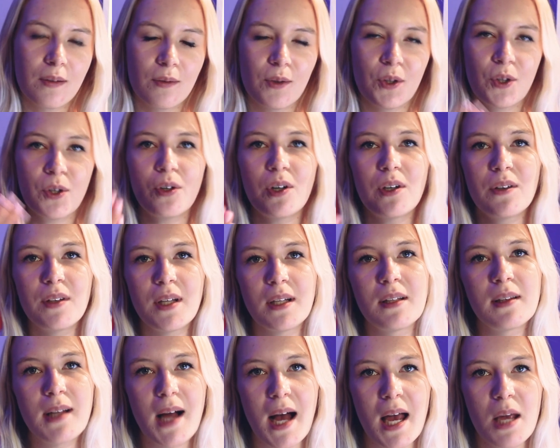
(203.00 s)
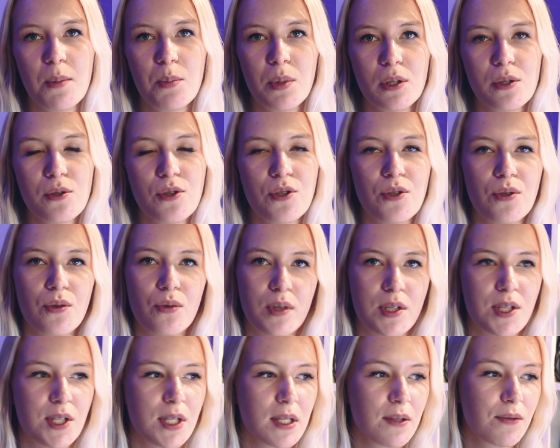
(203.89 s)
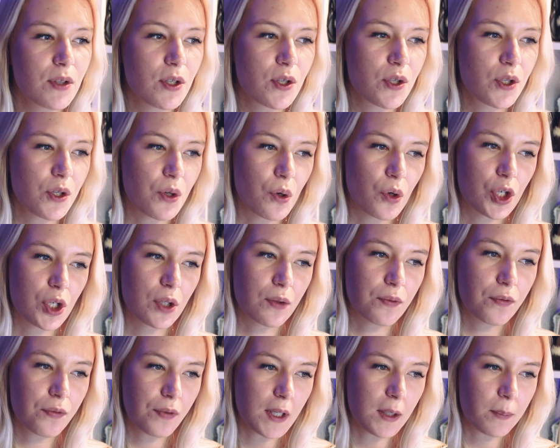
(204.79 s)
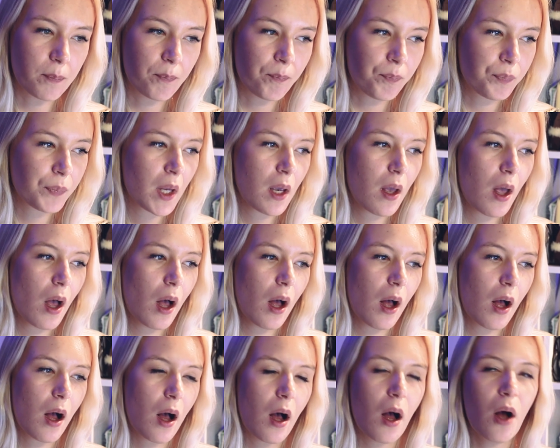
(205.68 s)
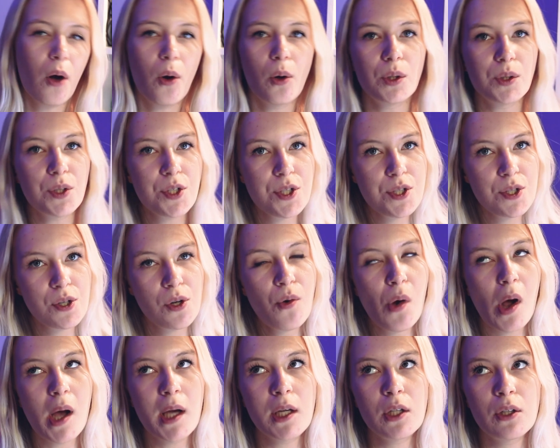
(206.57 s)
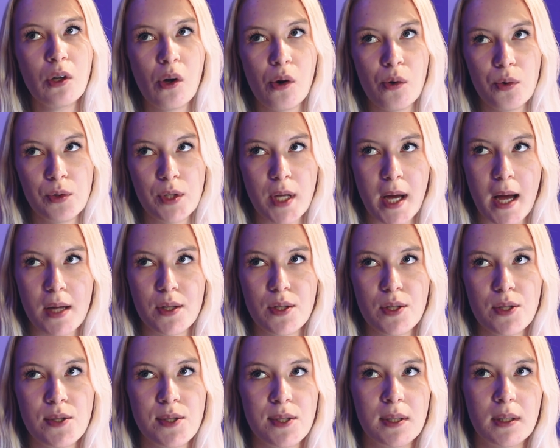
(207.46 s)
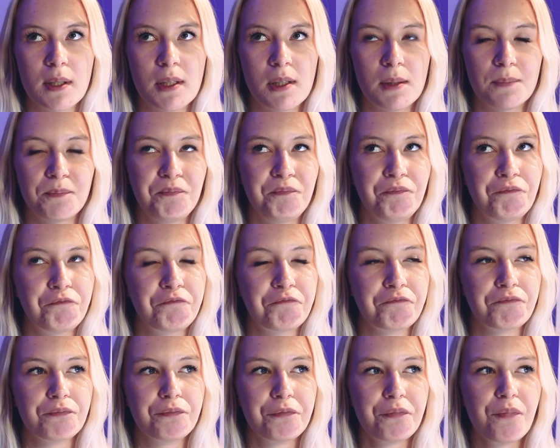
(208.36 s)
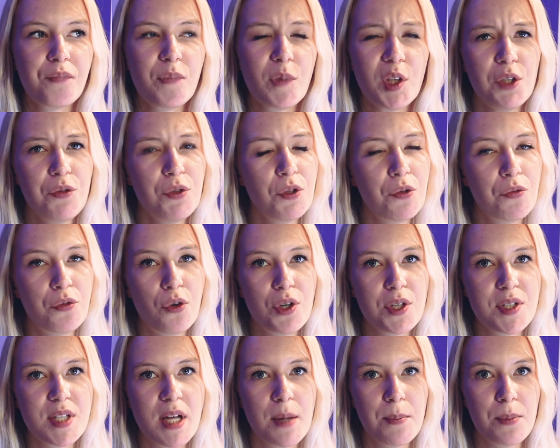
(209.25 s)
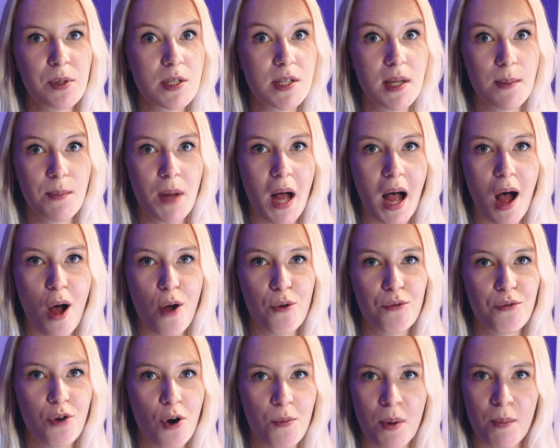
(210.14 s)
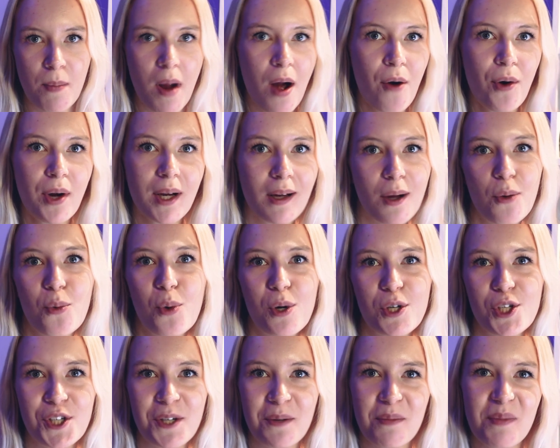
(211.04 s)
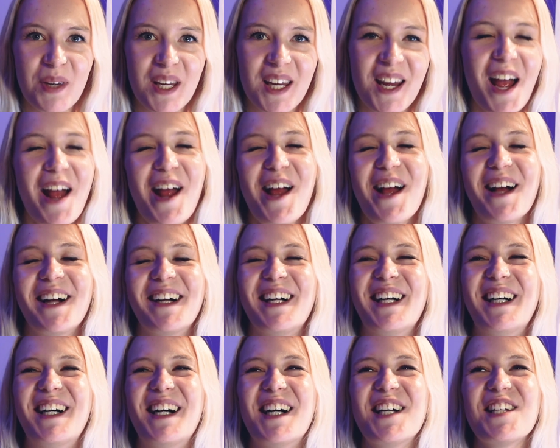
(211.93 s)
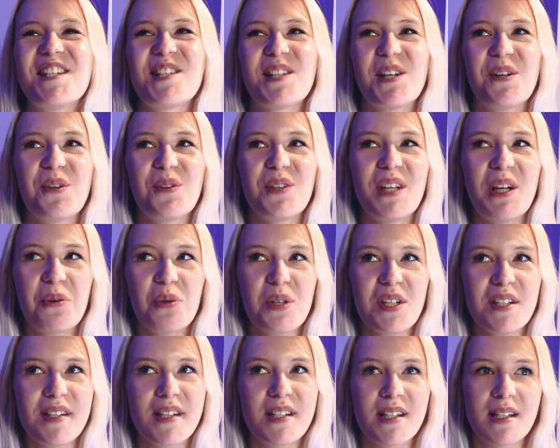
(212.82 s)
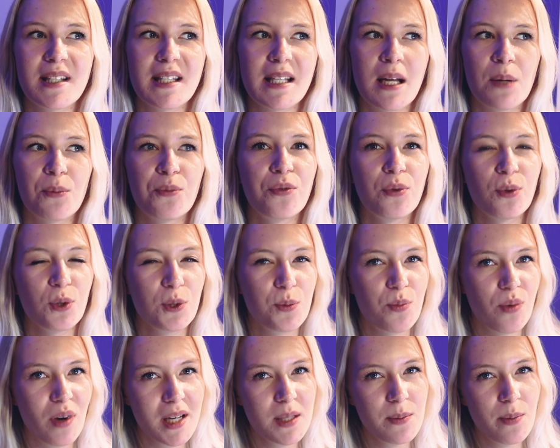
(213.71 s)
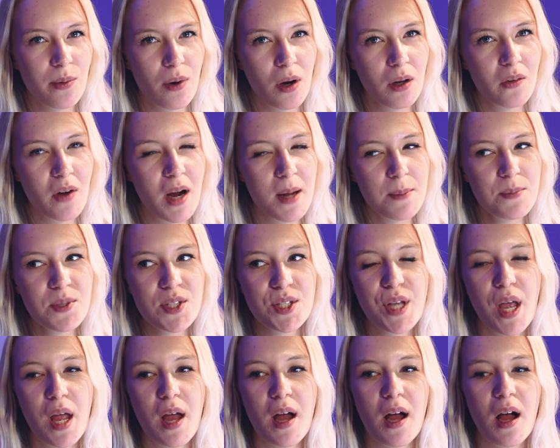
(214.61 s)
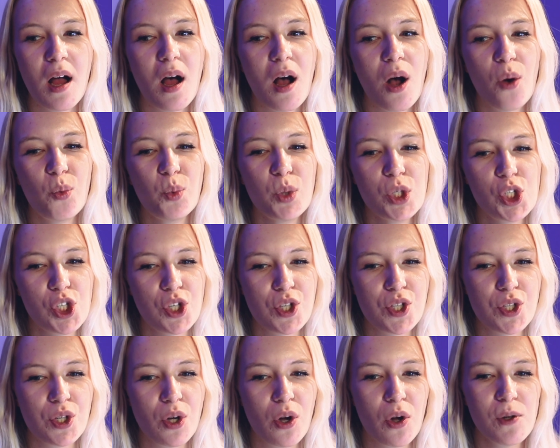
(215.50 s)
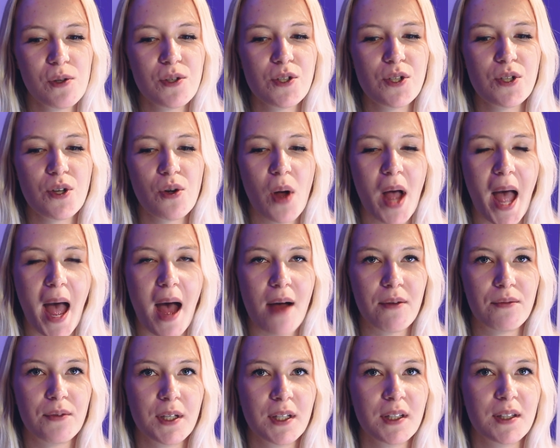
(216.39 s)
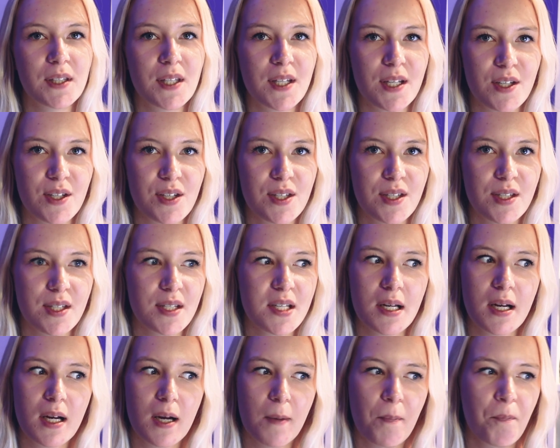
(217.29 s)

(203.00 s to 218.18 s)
you're then liable to receive this tuition fee. Also, I know that if you're, for example, somehow from America watching me, so there is some FULBRIGHT programs which is also having this